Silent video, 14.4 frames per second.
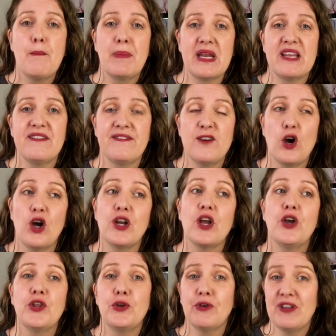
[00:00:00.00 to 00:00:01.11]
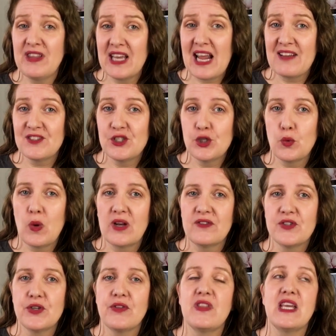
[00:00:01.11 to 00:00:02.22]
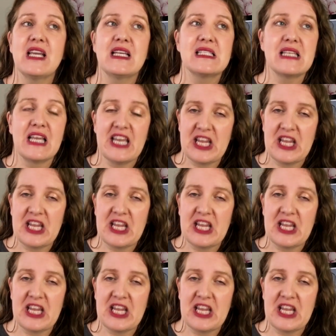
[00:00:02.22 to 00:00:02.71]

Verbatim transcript: But if not, you're either going to have to do one of two things,